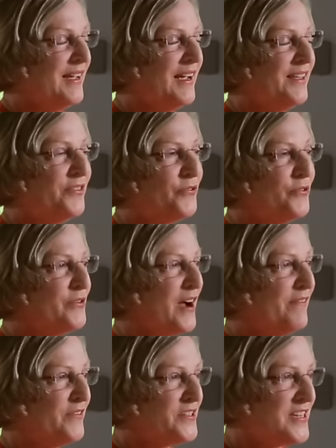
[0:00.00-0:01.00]
And through
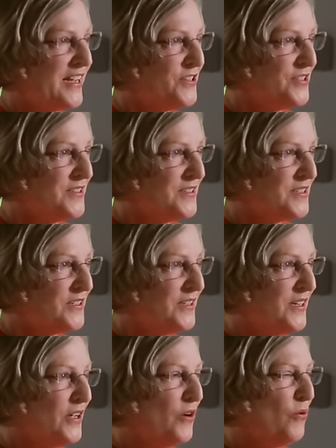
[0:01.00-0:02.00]
conversations,
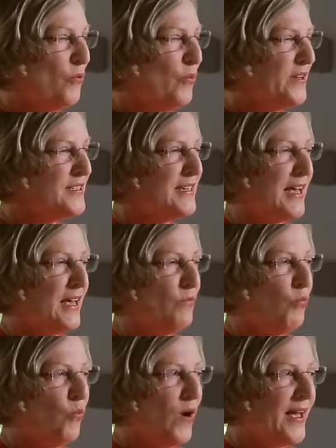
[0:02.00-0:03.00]
we
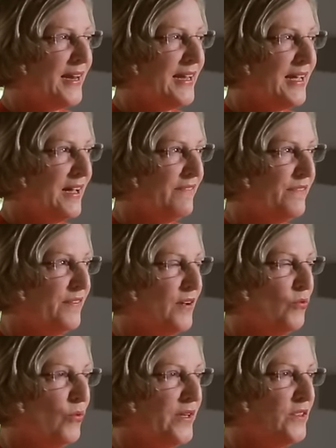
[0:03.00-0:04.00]
said, what if
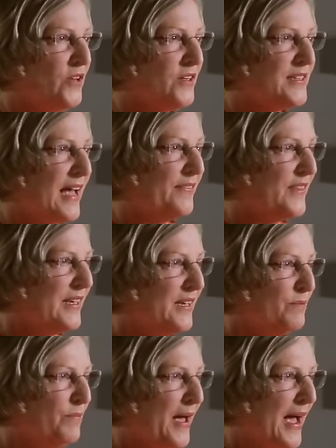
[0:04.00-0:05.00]
we looked at the
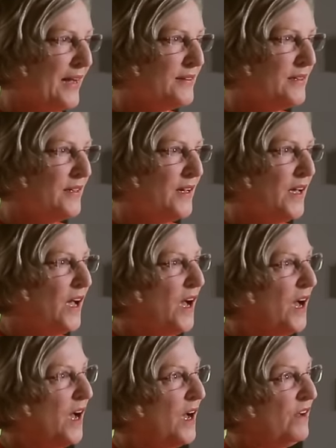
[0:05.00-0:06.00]
impact
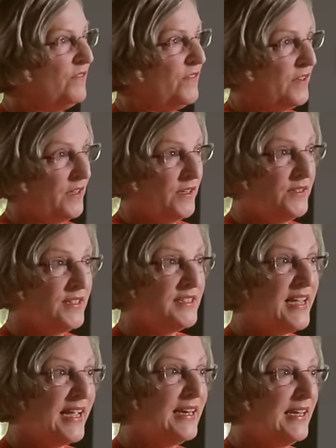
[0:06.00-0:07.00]
of
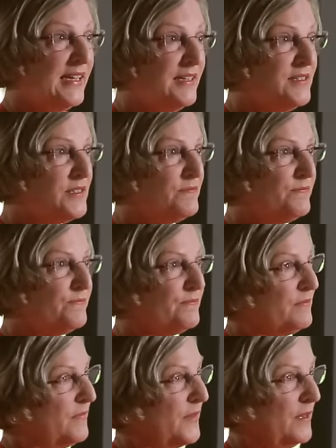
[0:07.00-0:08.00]
detainees
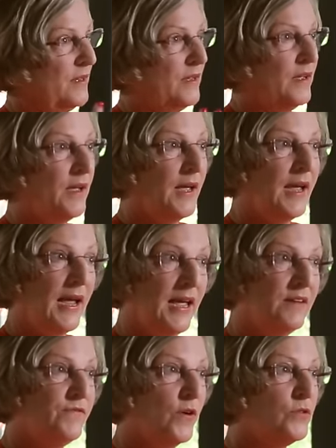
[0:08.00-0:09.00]

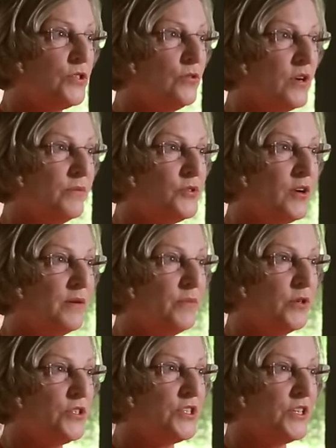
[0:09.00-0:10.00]
and folks who come to our
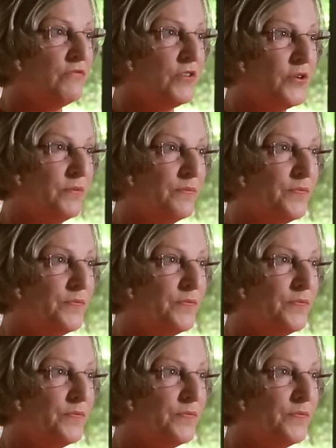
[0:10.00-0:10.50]
emergency room?